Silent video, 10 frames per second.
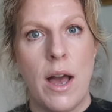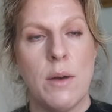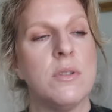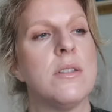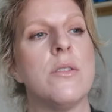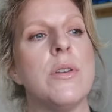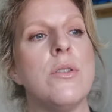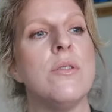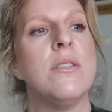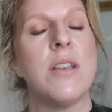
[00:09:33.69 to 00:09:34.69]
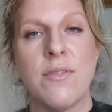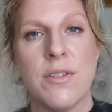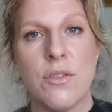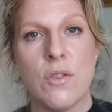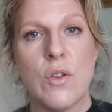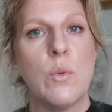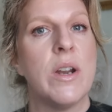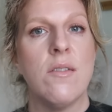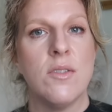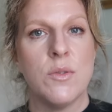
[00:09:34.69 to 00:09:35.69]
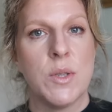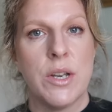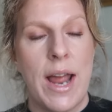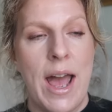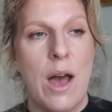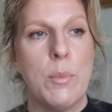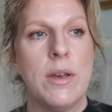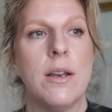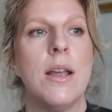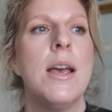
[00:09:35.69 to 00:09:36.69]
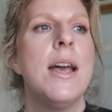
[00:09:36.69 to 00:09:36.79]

I was going to suffer through whatever was gonna happen.